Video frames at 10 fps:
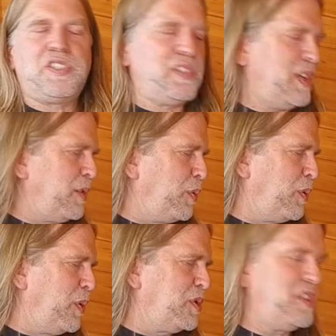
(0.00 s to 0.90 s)
I wrote
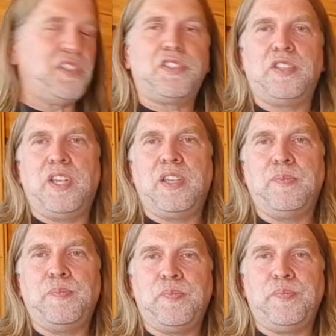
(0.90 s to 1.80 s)
most of these today
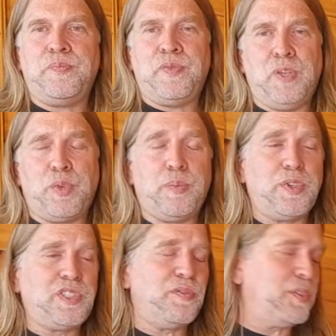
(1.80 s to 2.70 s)
in
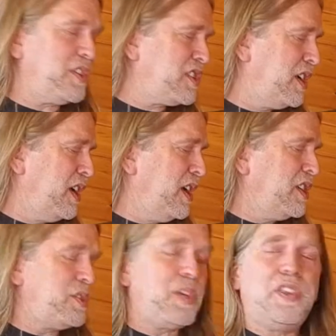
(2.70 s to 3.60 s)
preparation for this.
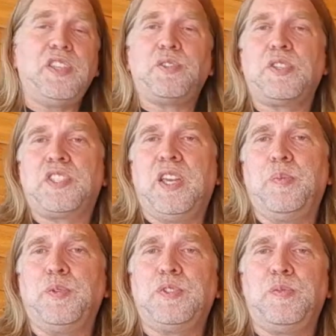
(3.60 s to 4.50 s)
So again, these are
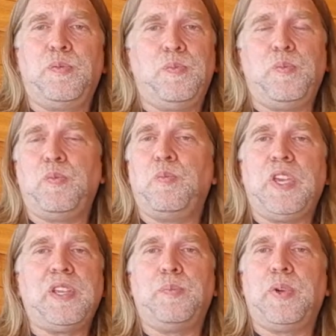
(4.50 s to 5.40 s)
examples.
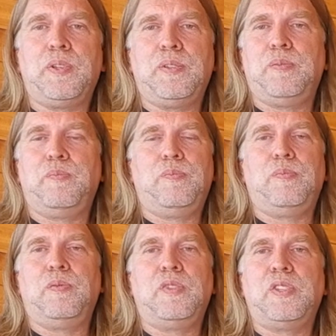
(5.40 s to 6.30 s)
Make up
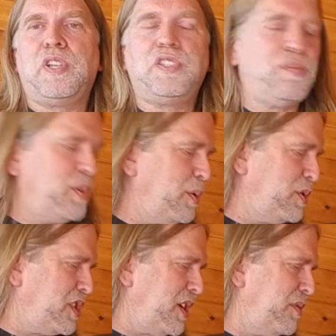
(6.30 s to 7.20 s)
tons of your own
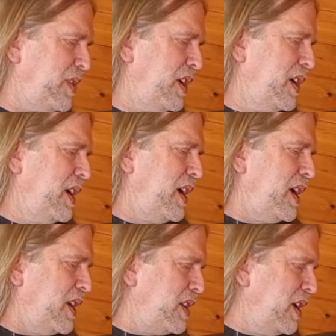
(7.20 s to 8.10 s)
stuff.
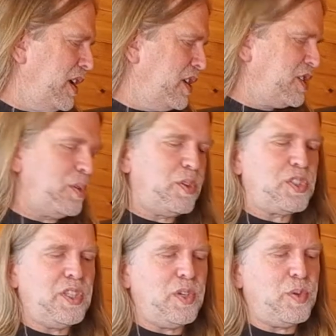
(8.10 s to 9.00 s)
So here's
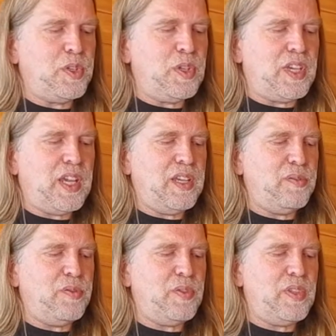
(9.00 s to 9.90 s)
another one that kind
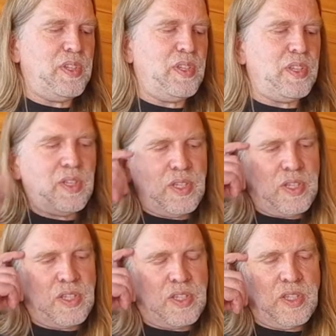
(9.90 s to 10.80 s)
of
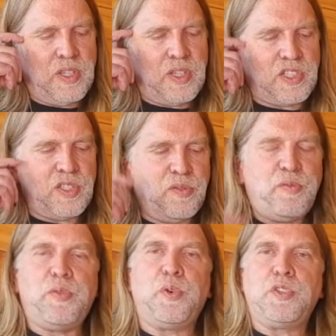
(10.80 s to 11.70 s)
doesn't
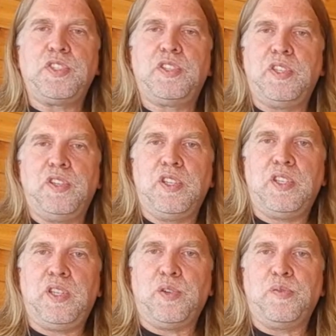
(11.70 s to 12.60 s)
force the
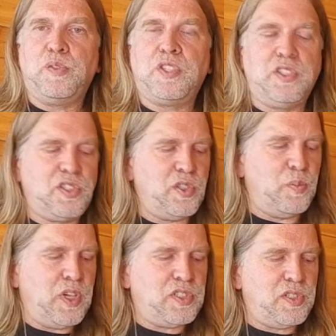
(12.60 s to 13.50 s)
intervals in so
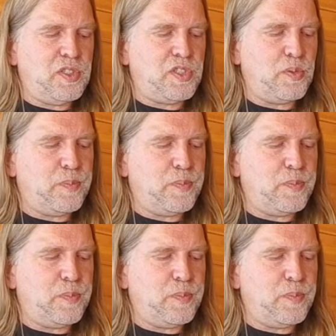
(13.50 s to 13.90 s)
much. So